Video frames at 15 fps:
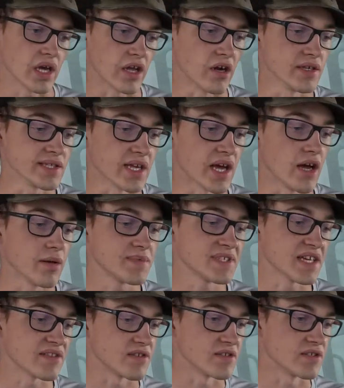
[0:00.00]
It also
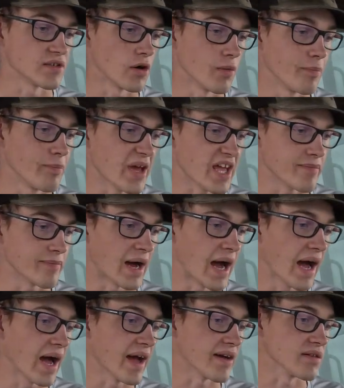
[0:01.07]
helps that there's no big
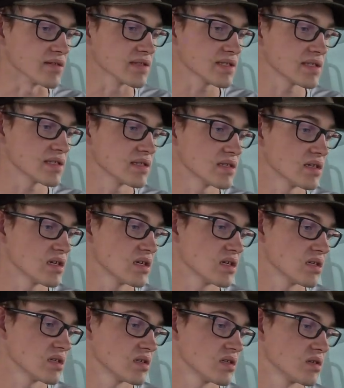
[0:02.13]
piles
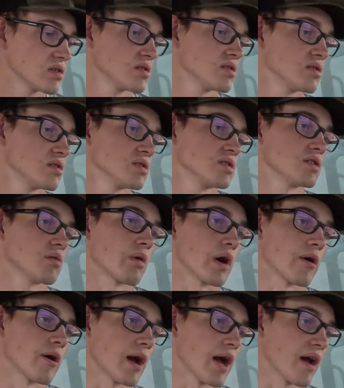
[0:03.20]
to
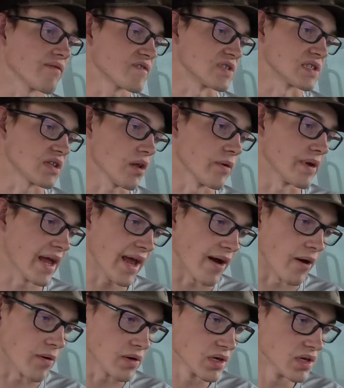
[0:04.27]
where I have to slow
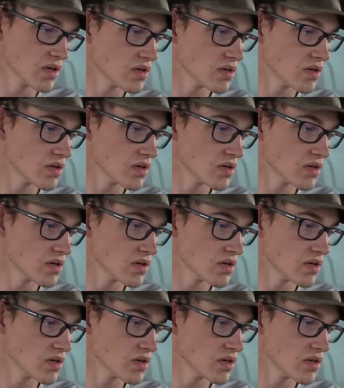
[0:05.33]
down.